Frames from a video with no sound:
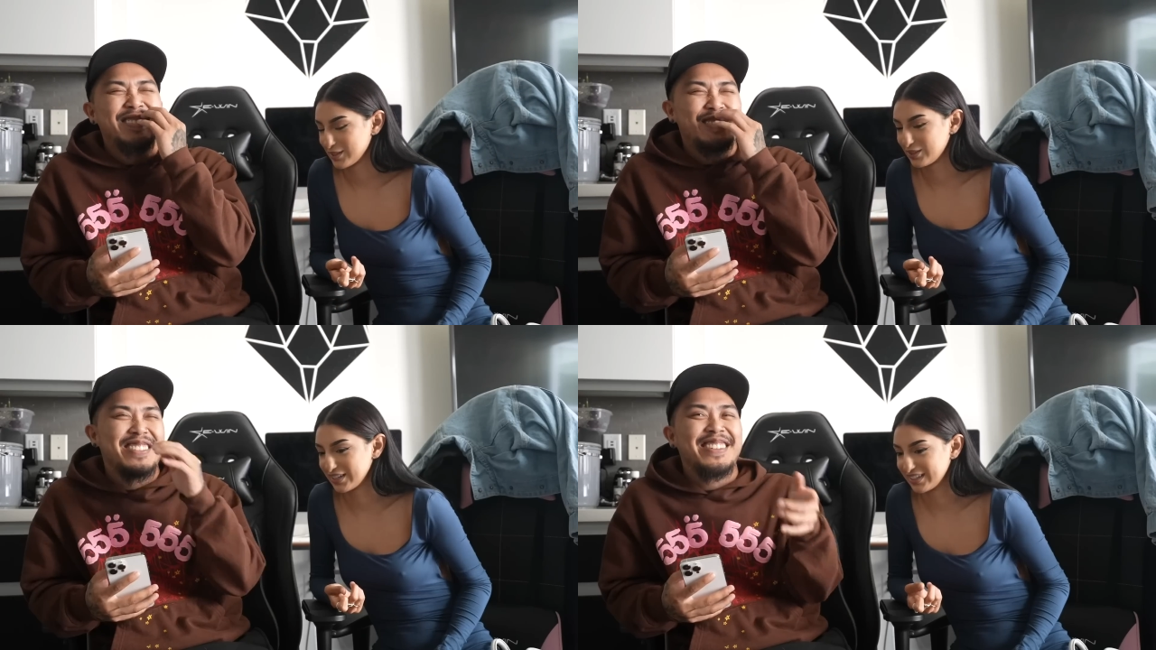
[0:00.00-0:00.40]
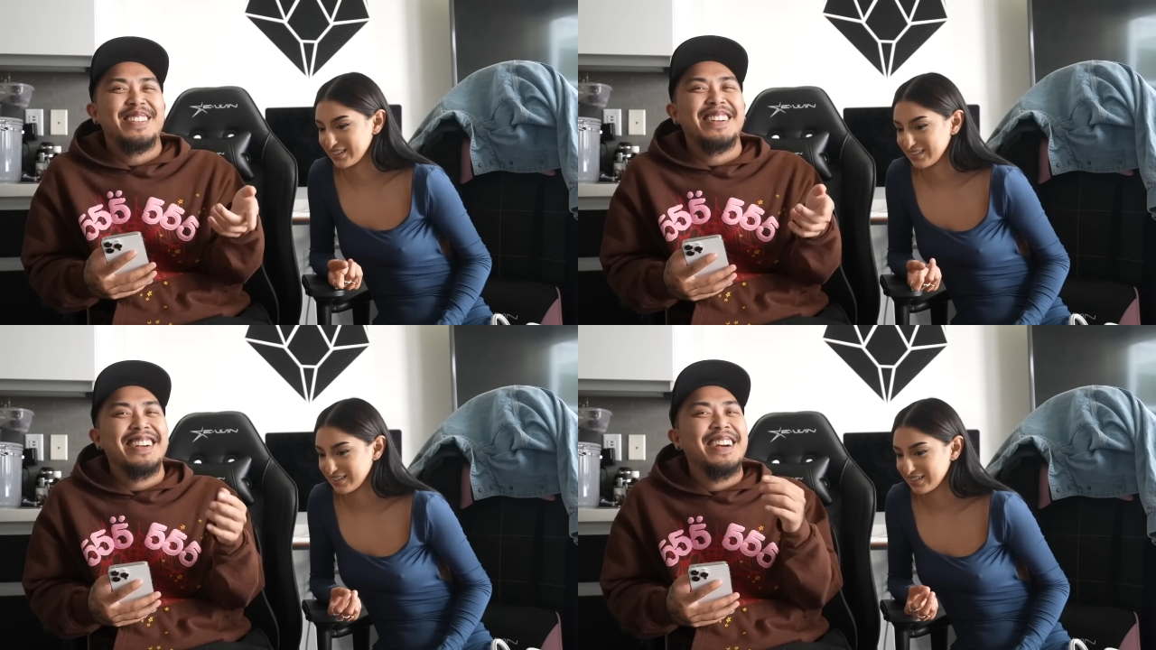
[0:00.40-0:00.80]

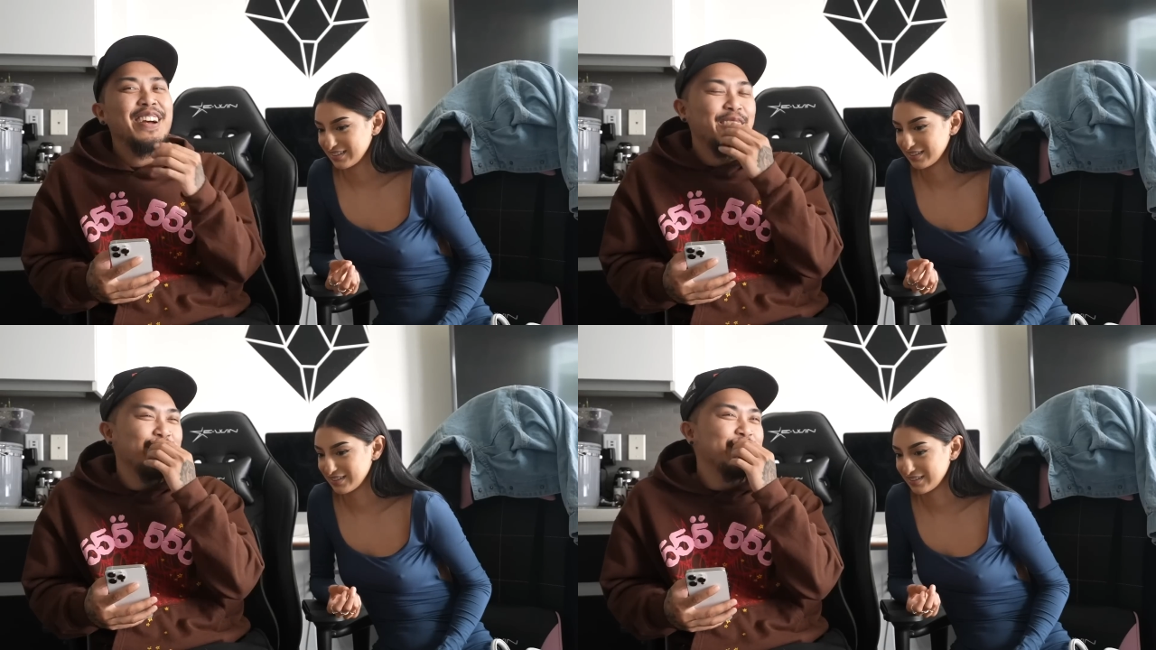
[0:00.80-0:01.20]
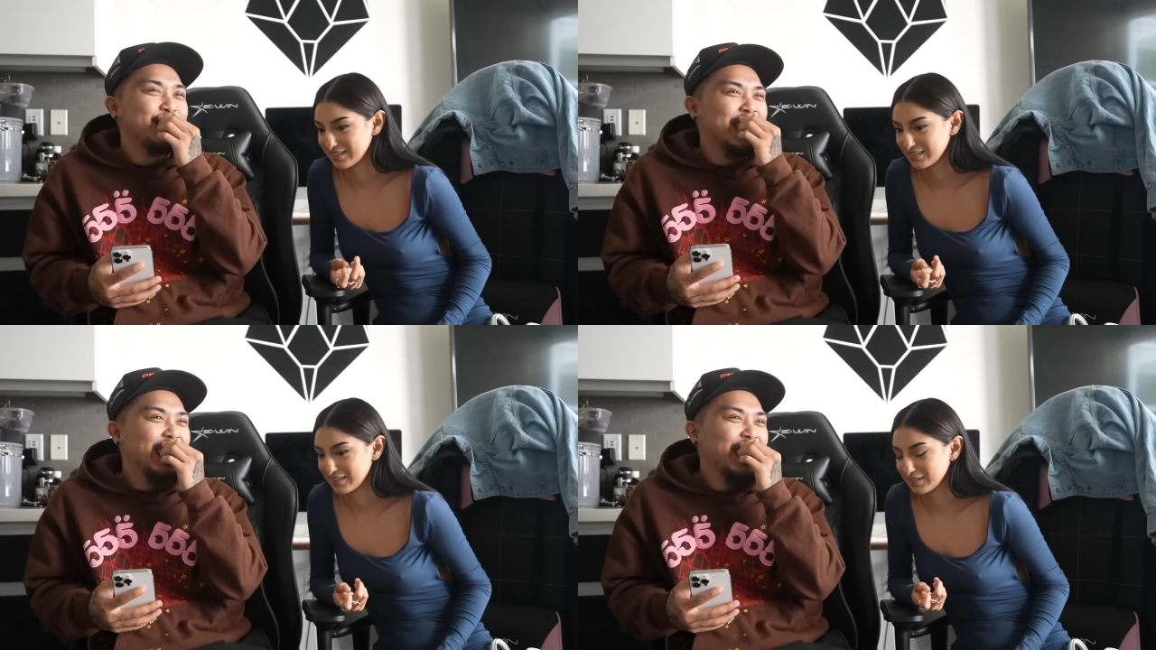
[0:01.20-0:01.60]
Speaker 1: okay. Or
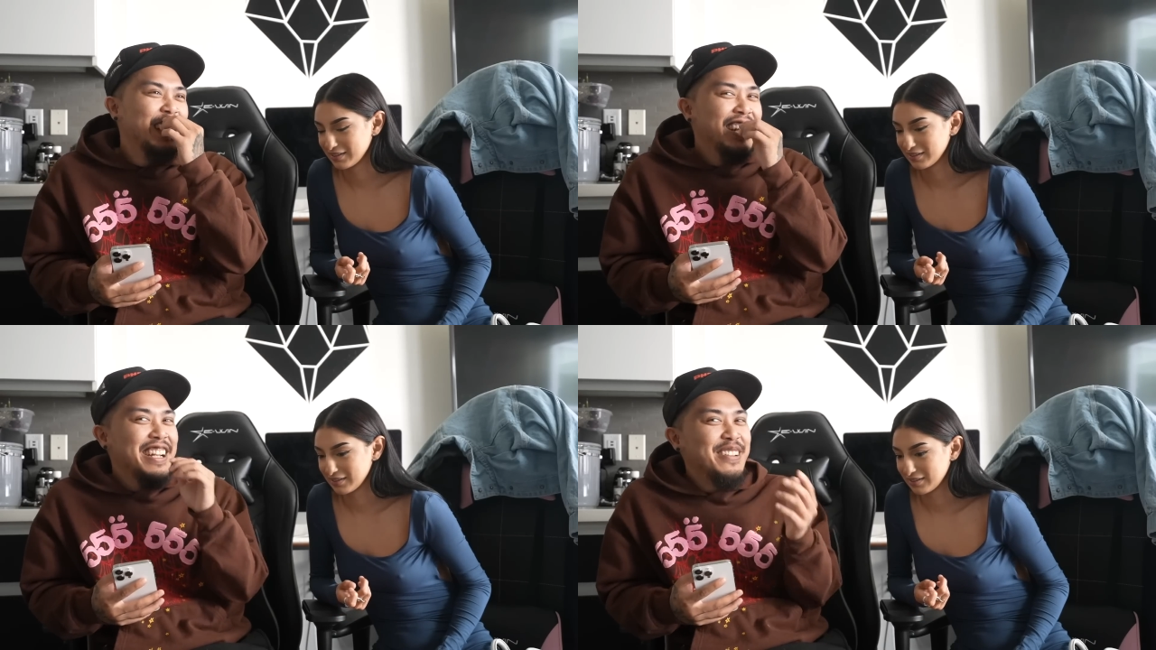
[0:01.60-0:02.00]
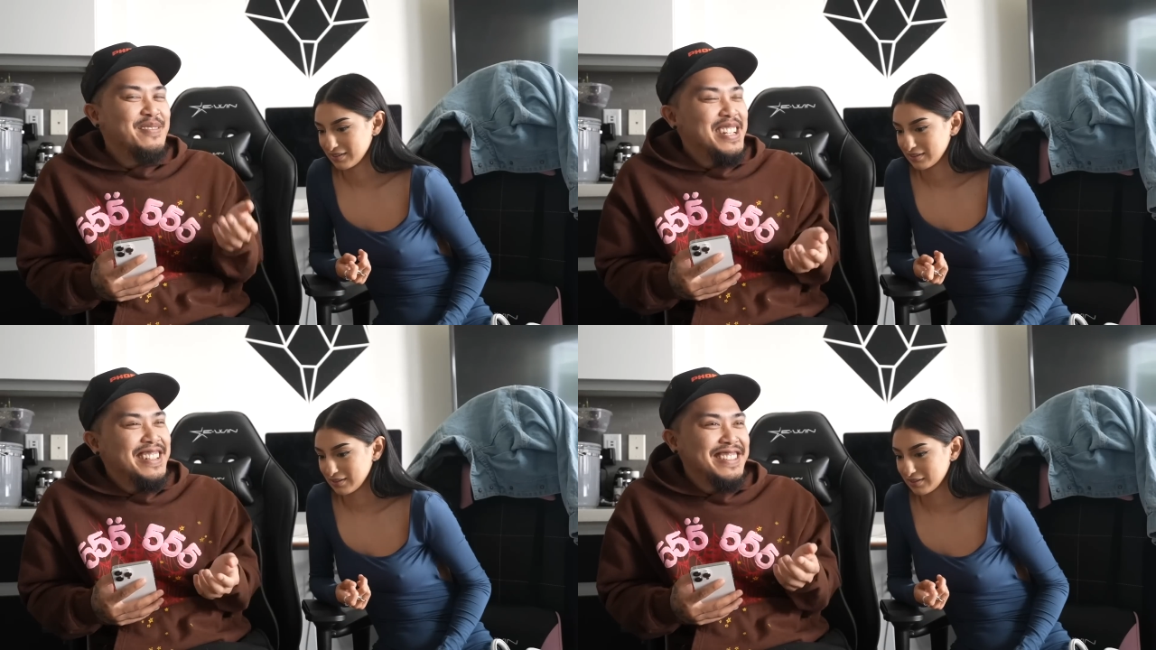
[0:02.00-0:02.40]
drink. Give
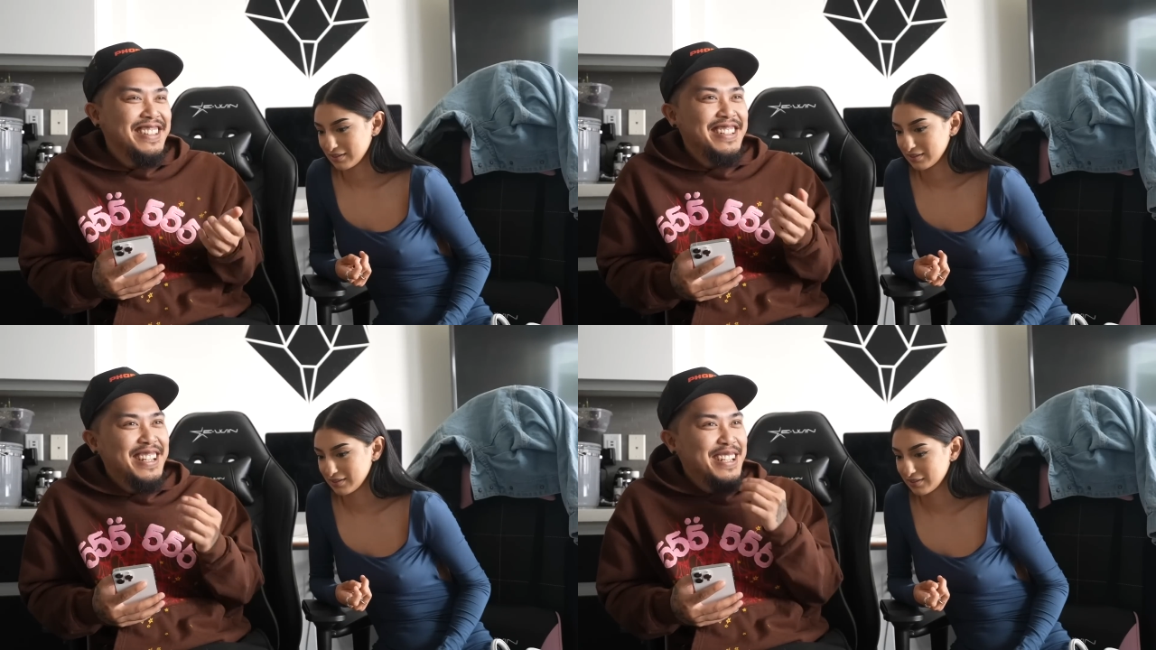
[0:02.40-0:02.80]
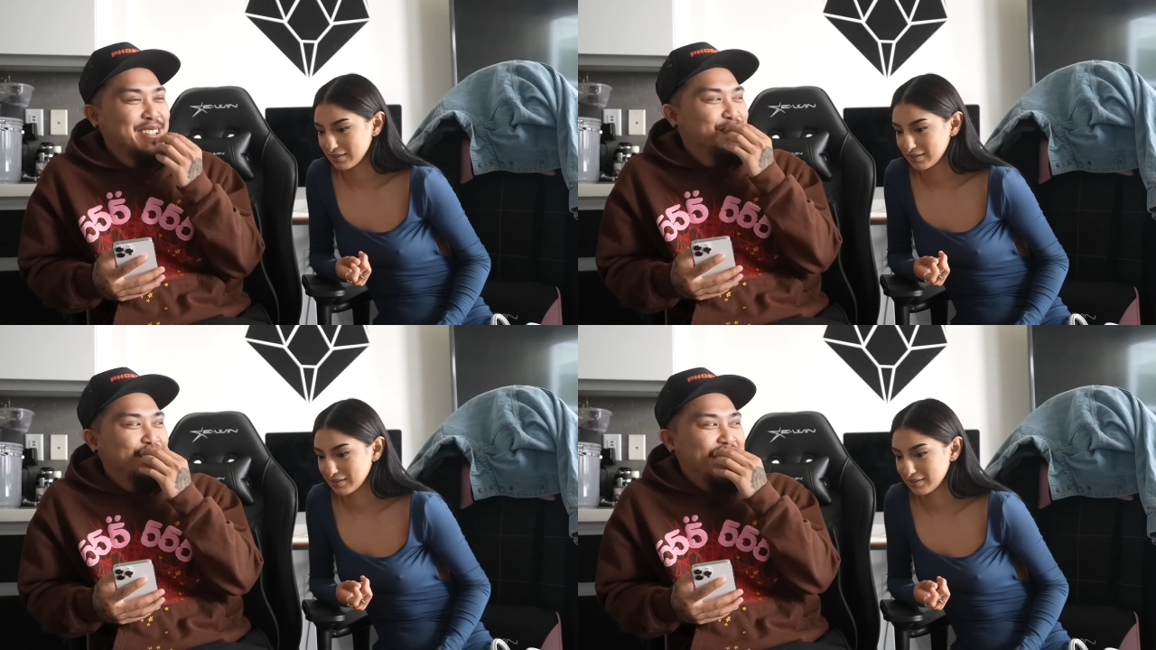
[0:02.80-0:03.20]
me a
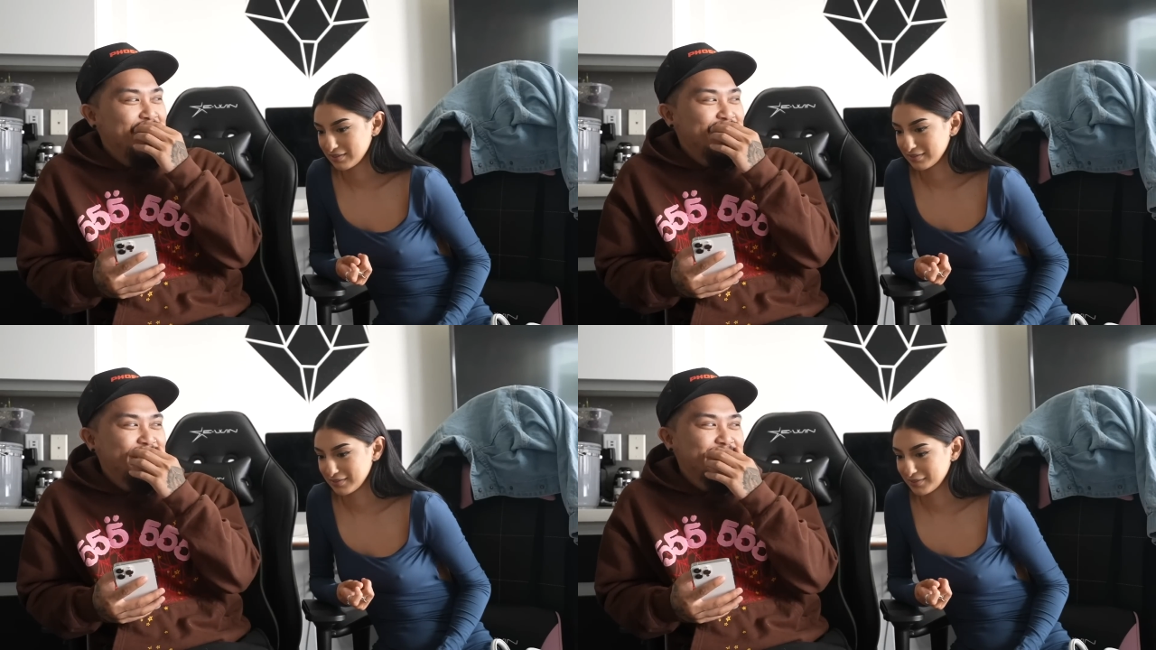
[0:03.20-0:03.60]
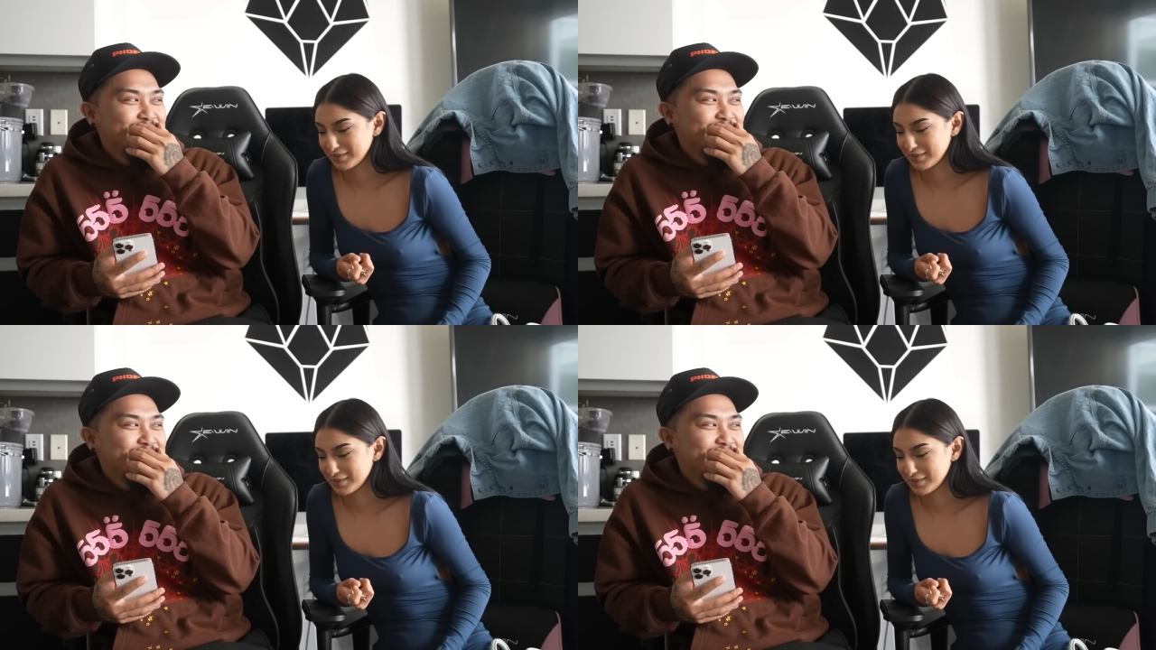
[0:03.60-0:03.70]
seductive dance.